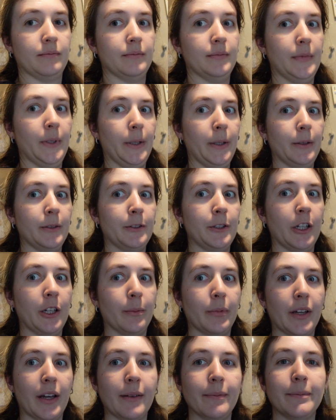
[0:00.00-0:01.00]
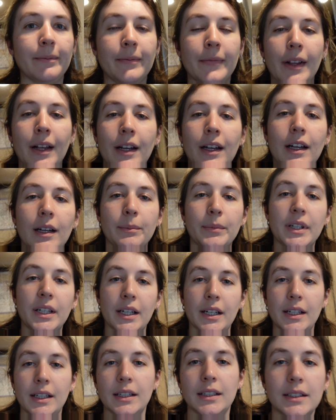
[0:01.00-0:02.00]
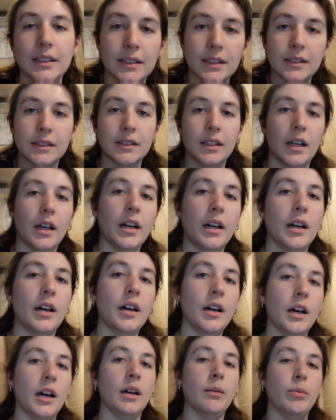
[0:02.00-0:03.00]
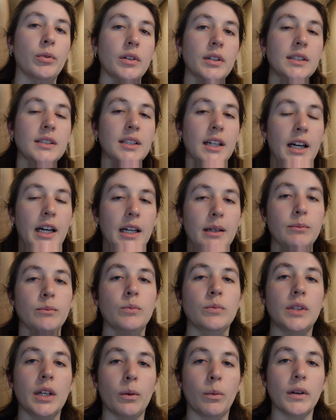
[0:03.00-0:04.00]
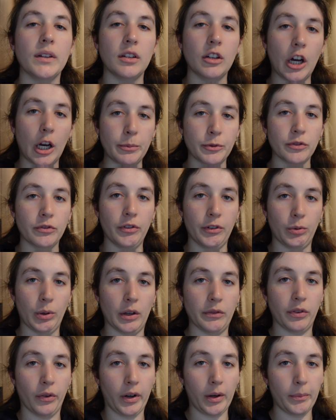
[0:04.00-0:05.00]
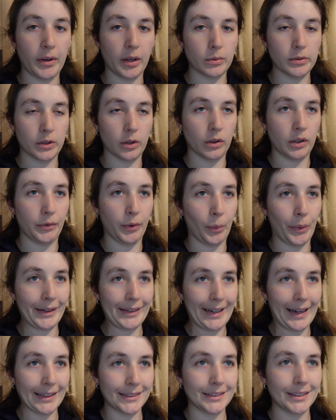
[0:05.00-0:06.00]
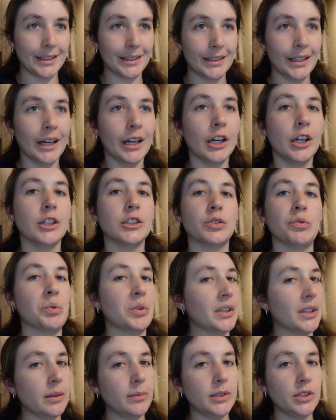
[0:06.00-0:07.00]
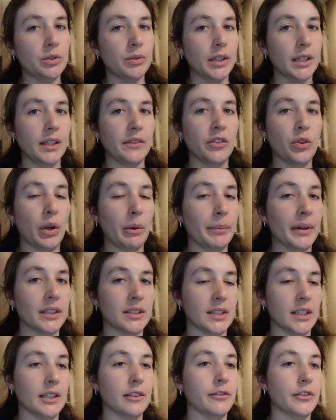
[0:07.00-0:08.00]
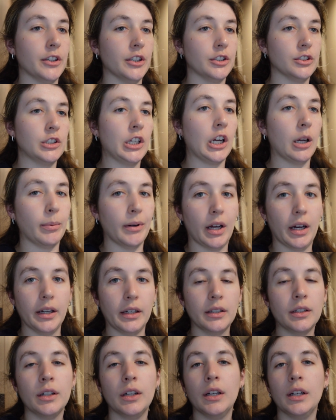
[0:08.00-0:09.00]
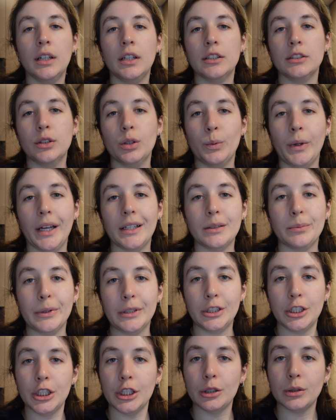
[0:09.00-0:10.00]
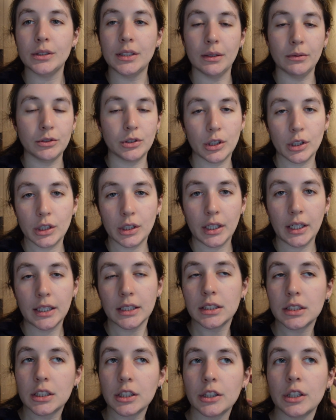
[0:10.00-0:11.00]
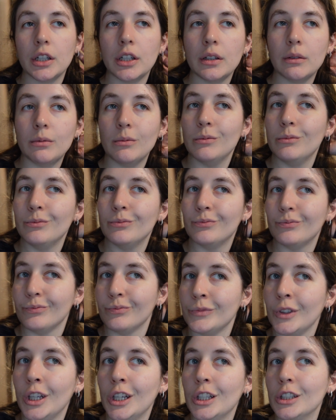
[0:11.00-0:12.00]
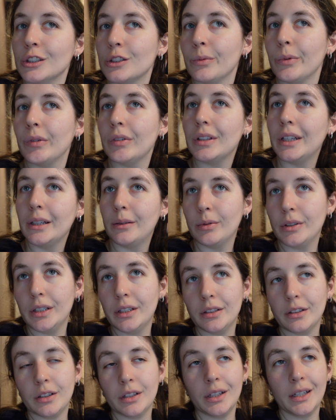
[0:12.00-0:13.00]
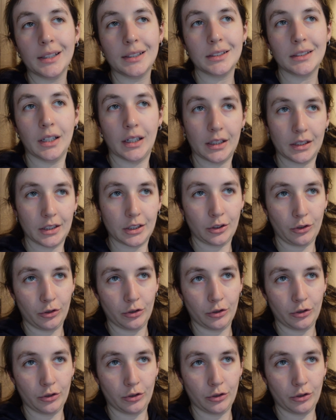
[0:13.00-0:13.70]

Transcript: There goes Jacob again. Because our boarding time, there was an option for 12:30, but it was only for one guest. So it wouldn't let me do it, even though I picked it for Jacob and I. So we had to put 2, because that was the earliest. So we were like, we're either going to get stuck at this